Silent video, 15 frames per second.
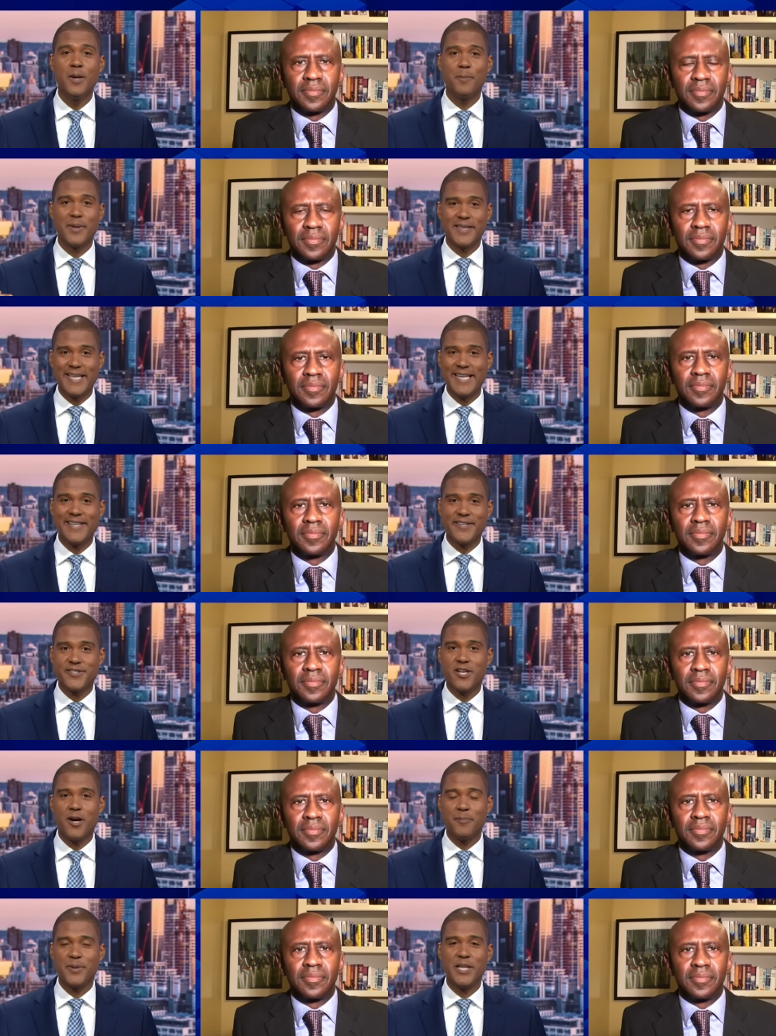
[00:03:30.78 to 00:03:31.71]
Speaker 1: been leading this
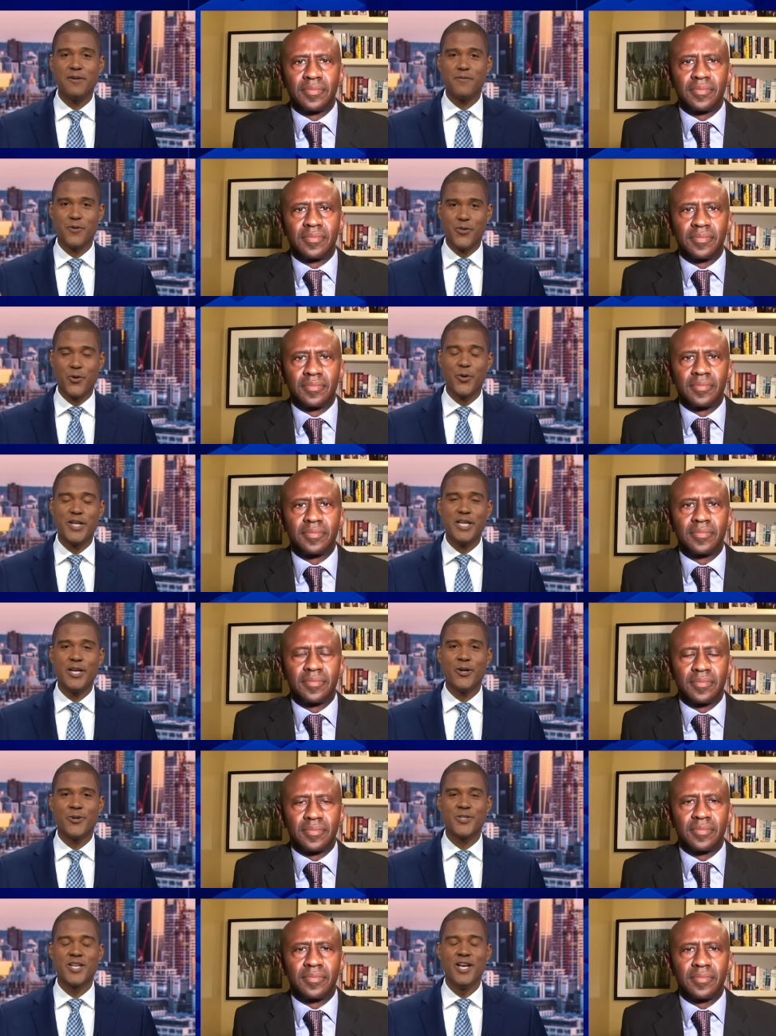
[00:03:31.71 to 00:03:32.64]
company for thirty
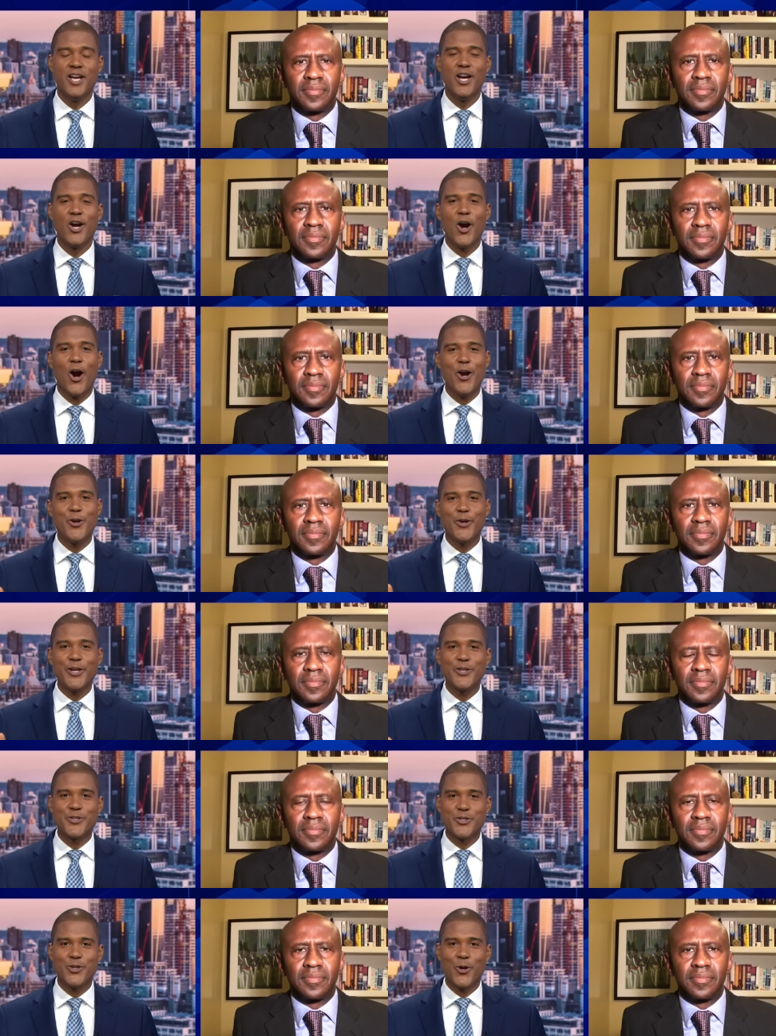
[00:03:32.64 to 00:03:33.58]
years. Are you
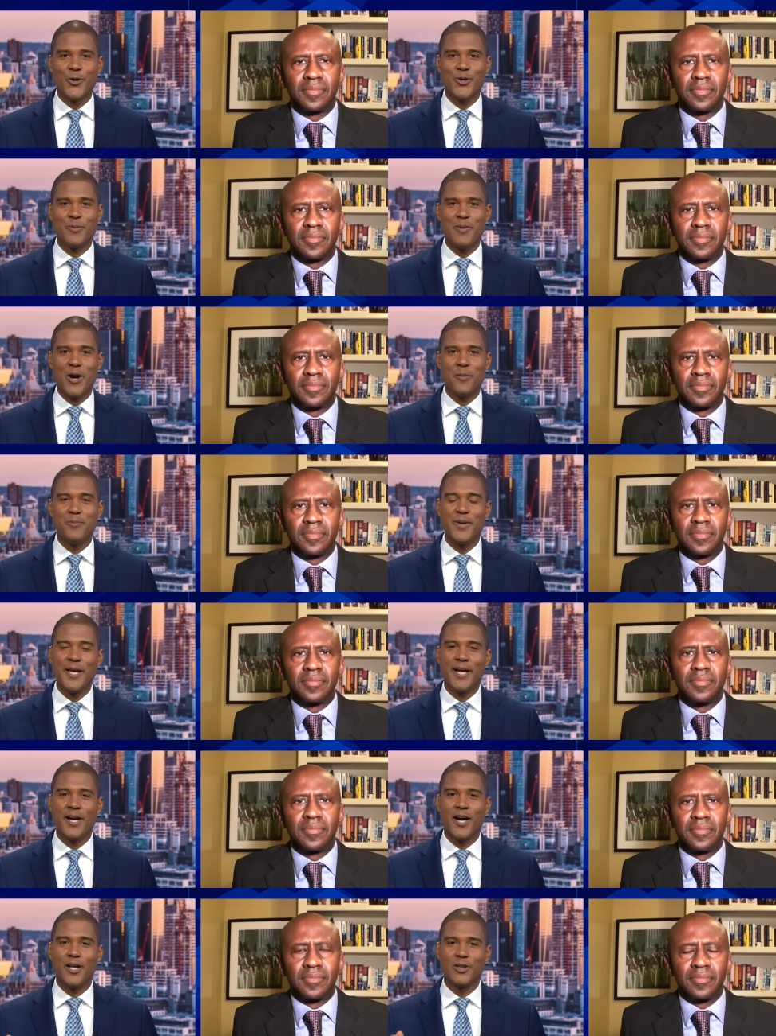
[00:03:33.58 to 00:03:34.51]
concerned about
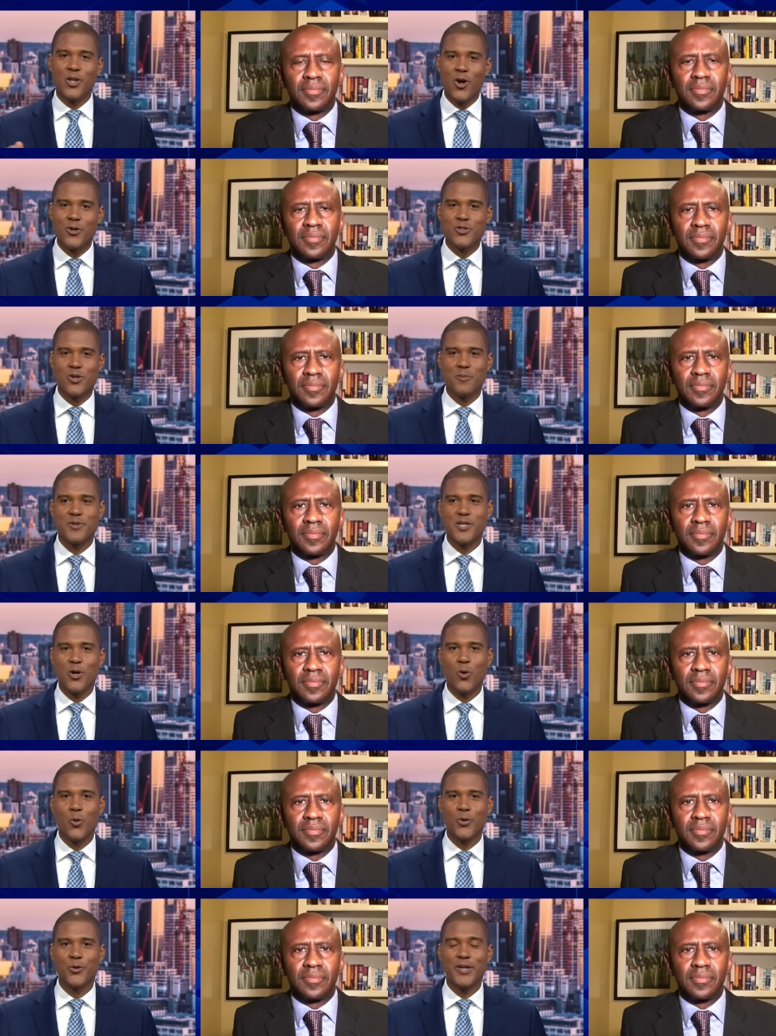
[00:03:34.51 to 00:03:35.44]
being a long-term
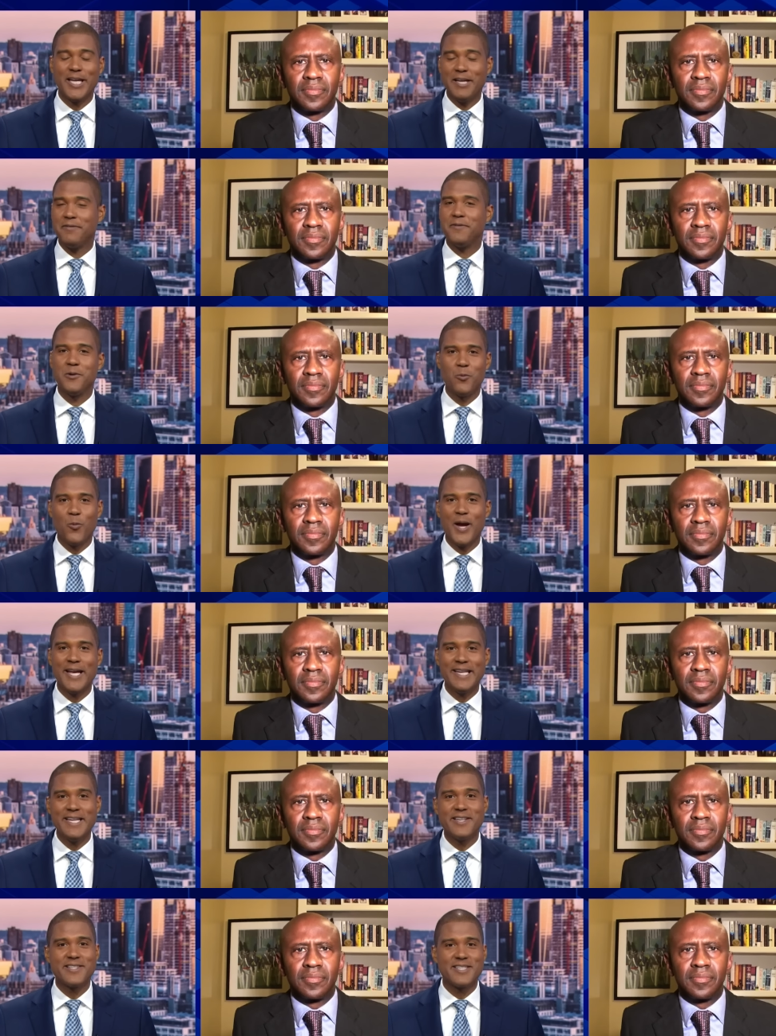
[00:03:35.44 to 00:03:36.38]
shareholder if and
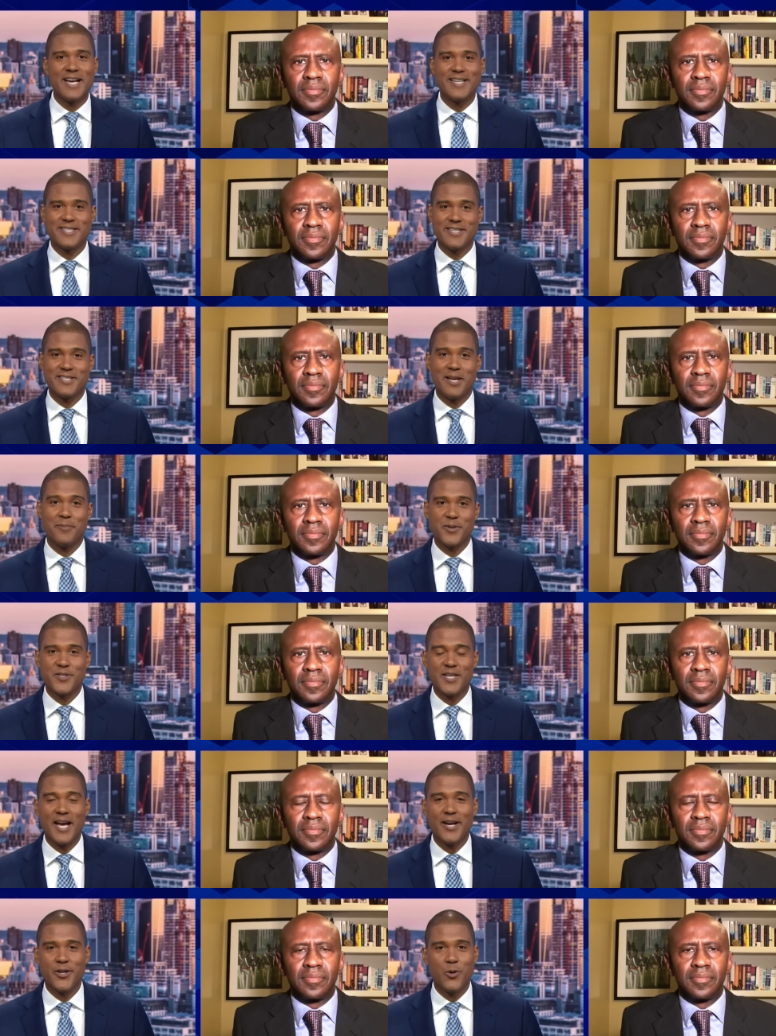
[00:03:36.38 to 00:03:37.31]
when he decides to step
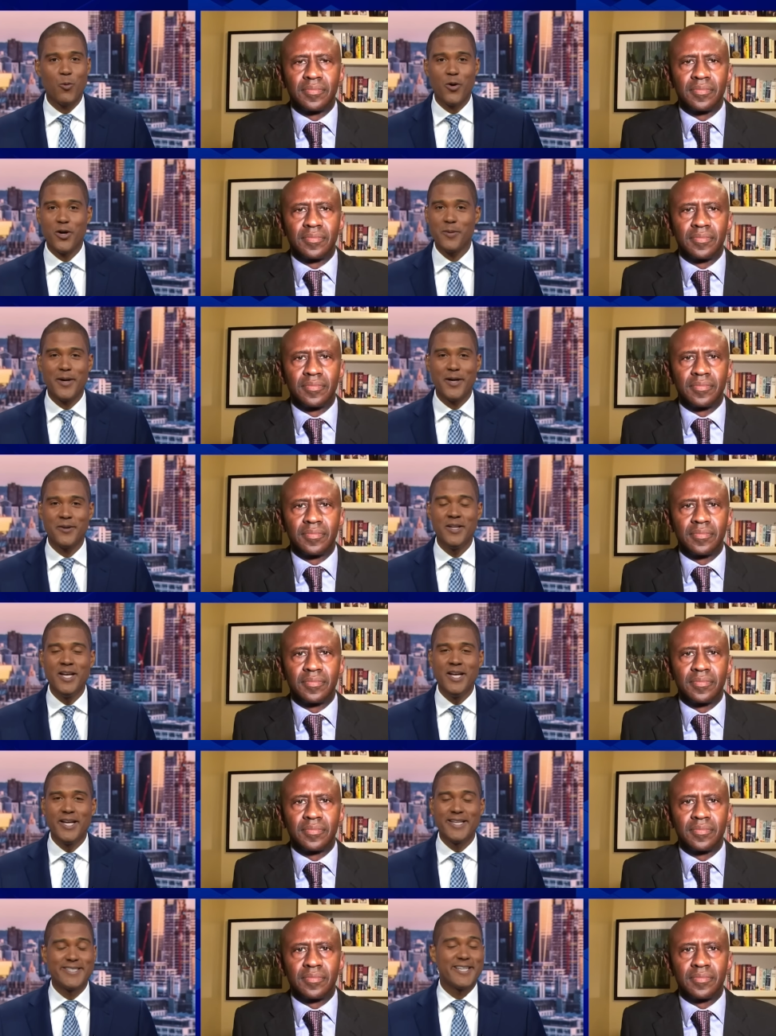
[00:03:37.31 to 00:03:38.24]
aside? Are you worried about
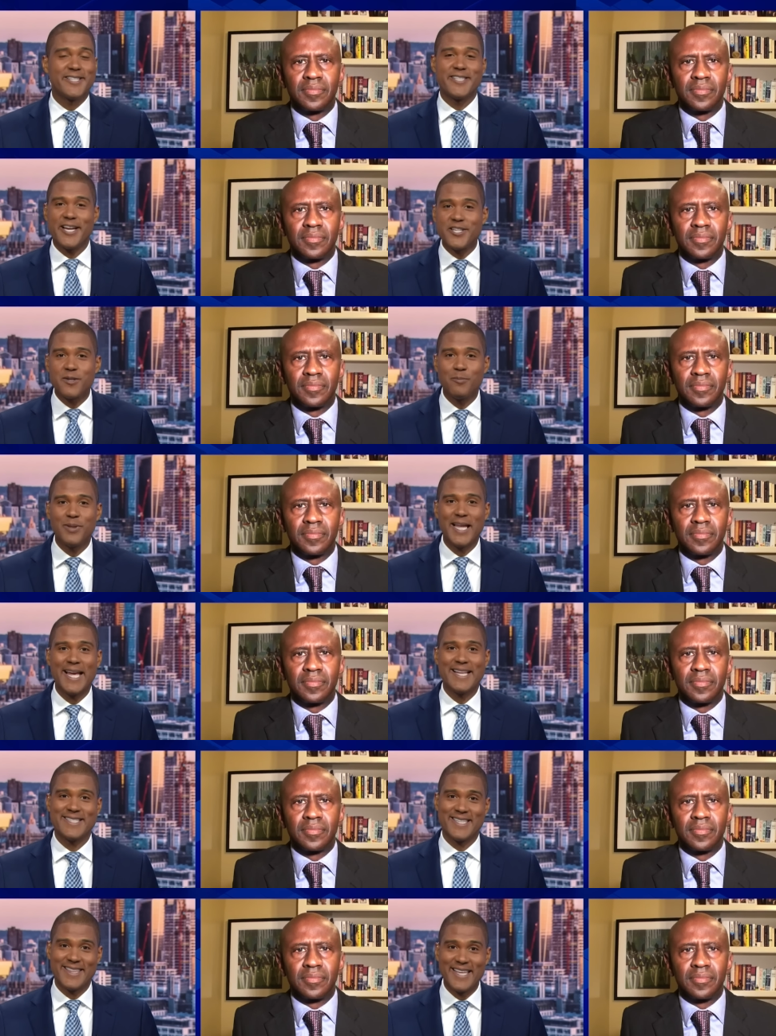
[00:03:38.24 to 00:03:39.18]
succession
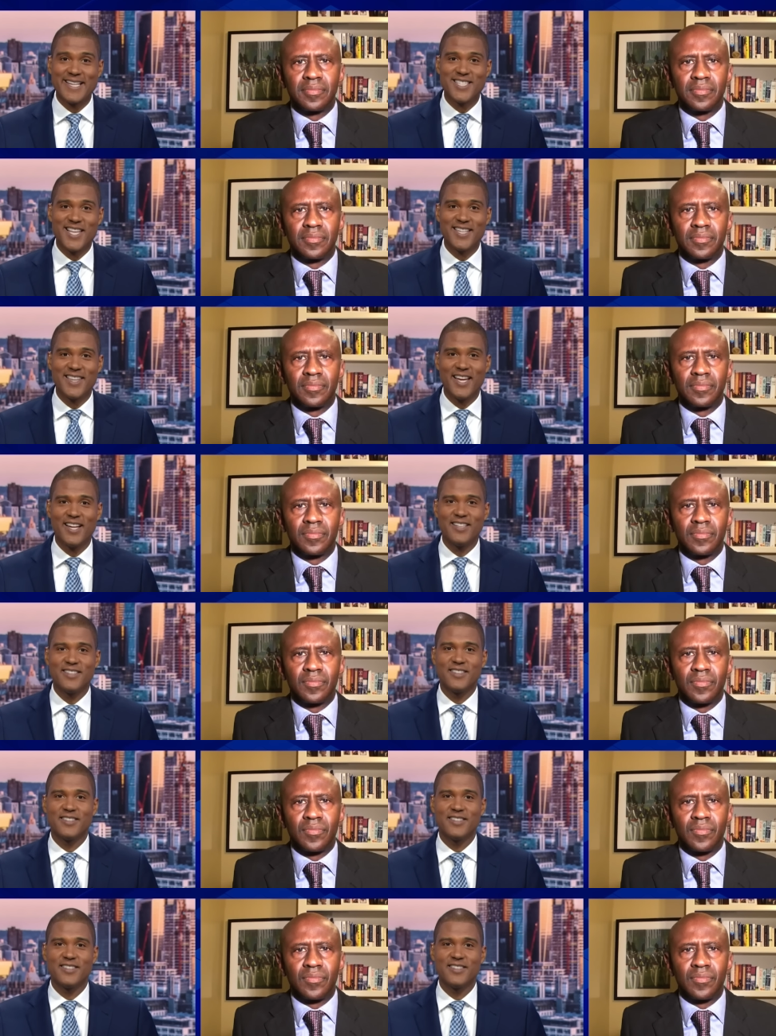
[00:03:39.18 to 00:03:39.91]
plans and things like that?